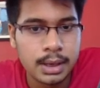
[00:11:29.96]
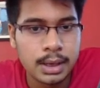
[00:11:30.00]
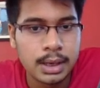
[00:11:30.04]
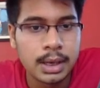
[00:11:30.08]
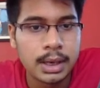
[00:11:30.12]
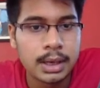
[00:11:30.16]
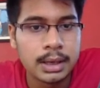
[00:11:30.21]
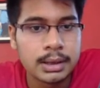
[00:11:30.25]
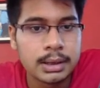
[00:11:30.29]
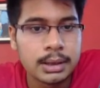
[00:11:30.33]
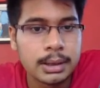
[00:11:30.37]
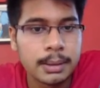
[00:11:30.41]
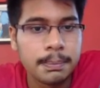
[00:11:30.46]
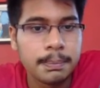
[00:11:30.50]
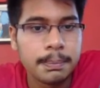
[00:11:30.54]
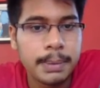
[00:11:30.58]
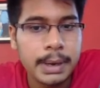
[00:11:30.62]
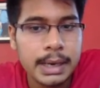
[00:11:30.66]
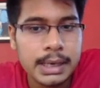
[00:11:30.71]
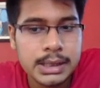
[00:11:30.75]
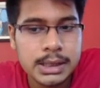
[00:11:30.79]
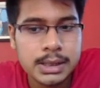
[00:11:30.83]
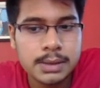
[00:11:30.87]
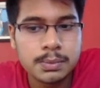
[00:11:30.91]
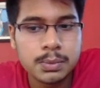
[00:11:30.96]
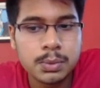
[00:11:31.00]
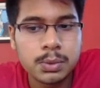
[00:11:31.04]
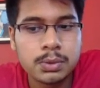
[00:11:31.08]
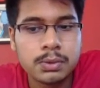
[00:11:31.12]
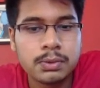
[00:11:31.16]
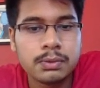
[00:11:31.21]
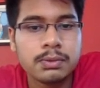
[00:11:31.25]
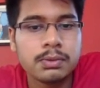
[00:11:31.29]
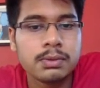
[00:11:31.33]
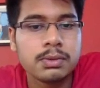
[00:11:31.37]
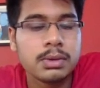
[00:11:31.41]
The best
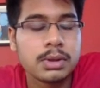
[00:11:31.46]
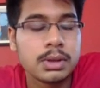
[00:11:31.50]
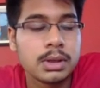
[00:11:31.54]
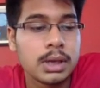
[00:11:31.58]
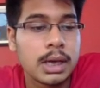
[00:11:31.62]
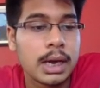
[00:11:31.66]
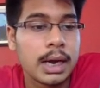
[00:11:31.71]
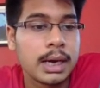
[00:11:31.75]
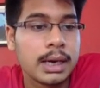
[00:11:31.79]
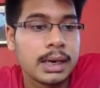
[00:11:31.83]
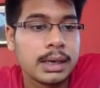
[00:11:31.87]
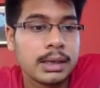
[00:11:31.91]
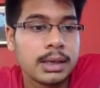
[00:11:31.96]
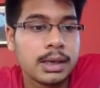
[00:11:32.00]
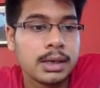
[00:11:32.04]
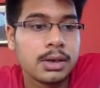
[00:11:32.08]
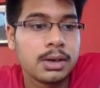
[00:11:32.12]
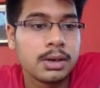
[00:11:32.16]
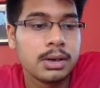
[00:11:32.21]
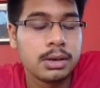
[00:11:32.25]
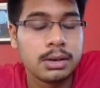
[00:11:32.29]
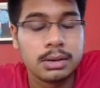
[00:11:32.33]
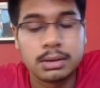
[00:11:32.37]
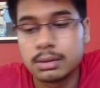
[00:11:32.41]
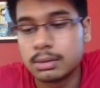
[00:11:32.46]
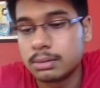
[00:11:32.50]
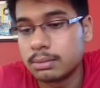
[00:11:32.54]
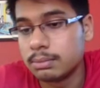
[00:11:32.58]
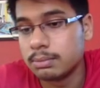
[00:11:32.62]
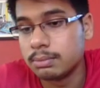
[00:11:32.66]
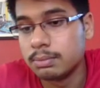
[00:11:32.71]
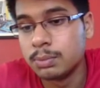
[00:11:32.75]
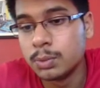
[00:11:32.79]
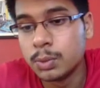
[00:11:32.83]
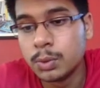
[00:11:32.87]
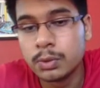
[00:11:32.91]
move and the
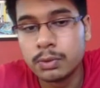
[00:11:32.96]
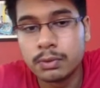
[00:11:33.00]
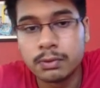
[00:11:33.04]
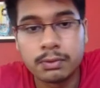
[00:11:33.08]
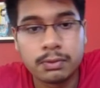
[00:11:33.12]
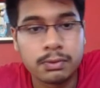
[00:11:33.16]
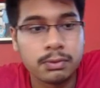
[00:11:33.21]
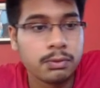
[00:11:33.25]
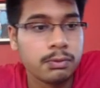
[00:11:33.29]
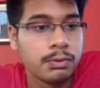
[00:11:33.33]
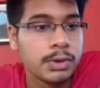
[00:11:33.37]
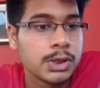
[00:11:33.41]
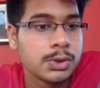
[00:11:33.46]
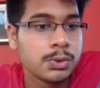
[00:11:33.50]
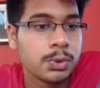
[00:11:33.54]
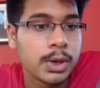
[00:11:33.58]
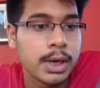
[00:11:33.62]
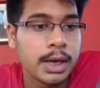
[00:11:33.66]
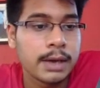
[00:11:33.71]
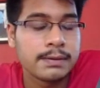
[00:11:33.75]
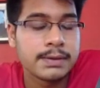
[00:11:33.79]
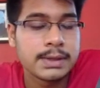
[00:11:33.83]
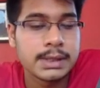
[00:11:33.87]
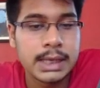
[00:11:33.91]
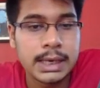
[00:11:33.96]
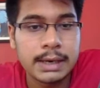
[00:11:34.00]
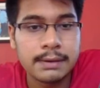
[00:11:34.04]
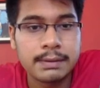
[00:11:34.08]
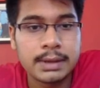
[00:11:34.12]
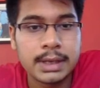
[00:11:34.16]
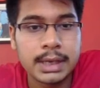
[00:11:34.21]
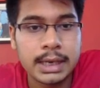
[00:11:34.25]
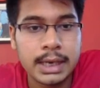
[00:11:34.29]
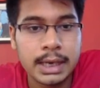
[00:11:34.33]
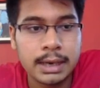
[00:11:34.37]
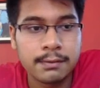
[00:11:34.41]
move which would have saved
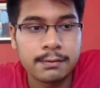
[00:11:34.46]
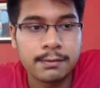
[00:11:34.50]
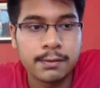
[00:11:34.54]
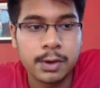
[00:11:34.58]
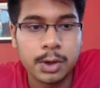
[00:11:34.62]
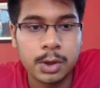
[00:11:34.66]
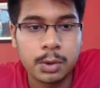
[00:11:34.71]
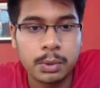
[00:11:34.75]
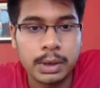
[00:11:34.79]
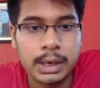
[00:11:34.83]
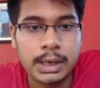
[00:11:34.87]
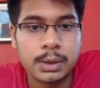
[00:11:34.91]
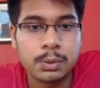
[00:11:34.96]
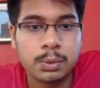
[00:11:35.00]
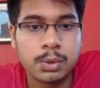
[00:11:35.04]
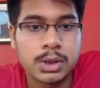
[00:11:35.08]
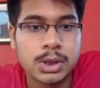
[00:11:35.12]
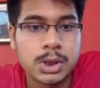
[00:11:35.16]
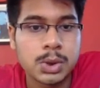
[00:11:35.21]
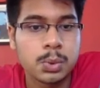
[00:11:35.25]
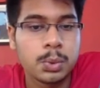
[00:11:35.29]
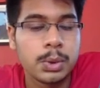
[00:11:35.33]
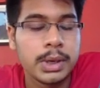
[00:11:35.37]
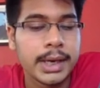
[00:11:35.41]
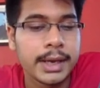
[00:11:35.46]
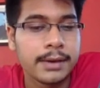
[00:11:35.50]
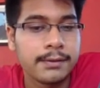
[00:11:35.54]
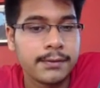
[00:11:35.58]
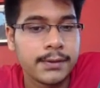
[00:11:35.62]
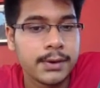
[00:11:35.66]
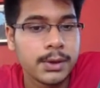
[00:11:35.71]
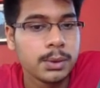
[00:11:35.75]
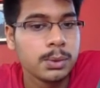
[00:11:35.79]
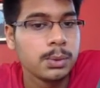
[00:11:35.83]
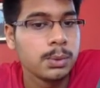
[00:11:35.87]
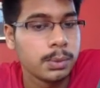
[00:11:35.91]
the game for white was queen
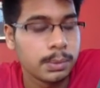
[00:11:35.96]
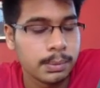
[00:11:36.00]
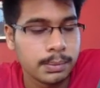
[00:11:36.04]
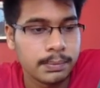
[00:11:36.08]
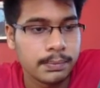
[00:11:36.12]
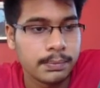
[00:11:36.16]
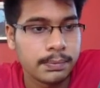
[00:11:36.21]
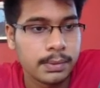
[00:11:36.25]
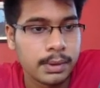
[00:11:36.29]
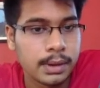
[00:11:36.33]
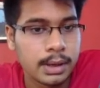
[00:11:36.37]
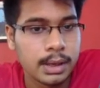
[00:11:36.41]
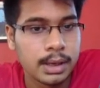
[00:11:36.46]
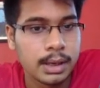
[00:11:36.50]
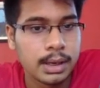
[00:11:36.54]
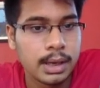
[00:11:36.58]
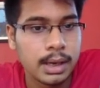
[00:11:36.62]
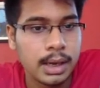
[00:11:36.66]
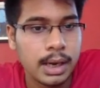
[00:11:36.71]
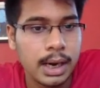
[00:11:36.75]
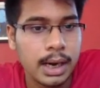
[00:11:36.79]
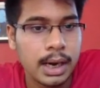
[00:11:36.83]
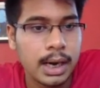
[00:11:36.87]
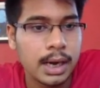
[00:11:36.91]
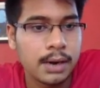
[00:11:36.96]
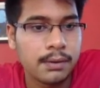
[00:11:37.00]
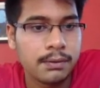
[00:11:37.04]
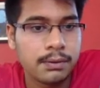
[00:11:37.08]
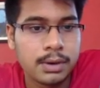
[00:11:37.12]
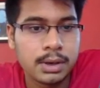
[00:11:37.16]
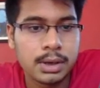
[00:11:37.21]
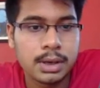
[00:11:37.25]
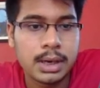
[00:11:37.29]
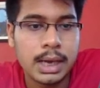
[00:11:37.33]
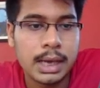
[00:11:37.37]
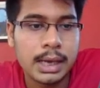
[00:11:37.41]
f2. And
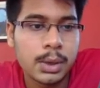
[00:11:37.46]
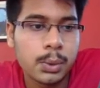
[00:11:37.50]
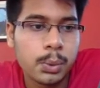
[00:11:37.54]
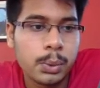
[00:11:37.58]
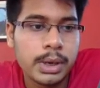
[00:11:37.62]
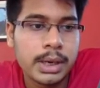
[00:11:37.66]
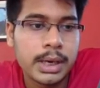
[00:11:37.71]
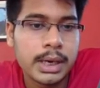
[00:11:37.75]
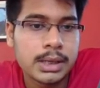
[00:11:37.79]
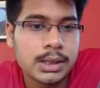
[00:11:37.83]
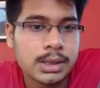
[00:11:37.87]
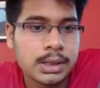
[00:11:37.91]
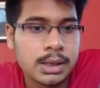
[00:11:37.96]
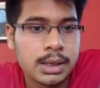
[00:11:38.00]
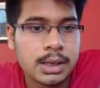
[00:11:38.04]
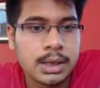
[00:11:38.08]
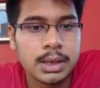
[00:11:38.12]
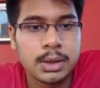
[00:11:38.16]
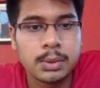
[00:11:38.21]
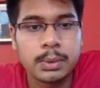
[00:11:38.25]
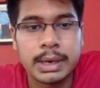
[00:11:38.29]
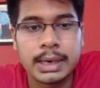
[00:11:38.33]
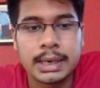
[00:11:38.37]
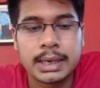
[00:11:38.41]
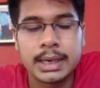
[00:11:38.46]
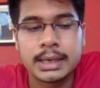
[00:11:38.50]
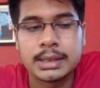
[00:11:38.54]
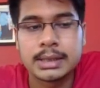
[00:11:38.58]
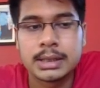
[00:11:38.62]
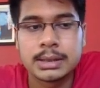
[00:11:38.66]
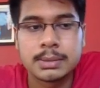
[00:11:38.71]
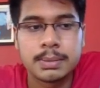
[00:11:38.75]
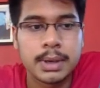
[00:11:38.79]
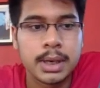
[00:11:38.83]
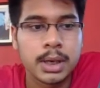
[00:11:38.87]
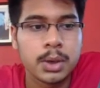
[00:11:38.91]
after like queen h3, white can
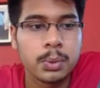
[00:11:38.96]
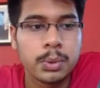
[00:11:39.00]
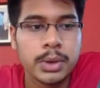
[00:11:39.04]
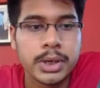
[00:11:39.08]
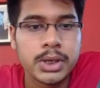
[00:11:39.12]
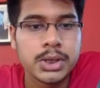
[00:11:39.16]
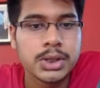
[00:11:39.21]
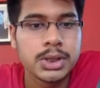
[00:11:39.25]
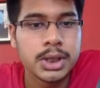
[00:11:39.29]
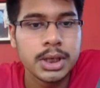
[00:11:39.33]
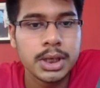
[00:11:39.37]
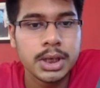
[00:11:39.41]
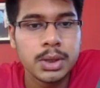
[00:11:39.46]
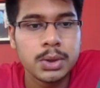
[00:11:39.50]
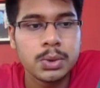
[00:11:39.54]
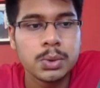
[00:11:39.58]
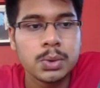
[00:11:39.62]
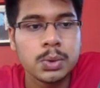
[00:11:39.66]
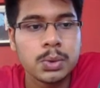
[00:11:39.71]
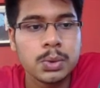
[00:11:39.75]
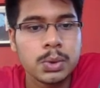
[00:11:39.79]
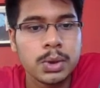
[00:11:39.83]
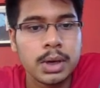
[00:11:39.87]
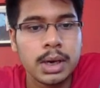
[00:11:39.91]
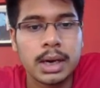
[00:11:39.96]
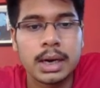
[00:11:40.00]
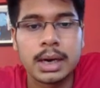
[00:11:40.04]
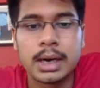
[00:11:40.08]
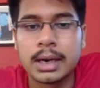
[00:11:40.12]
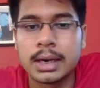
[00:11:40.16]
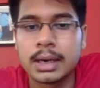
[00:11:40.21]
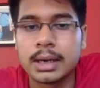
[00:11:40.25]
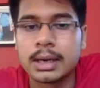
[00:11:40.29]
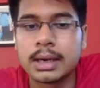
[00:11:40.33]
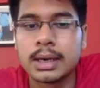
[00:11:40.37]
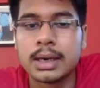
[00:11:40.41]
just play queen g2, and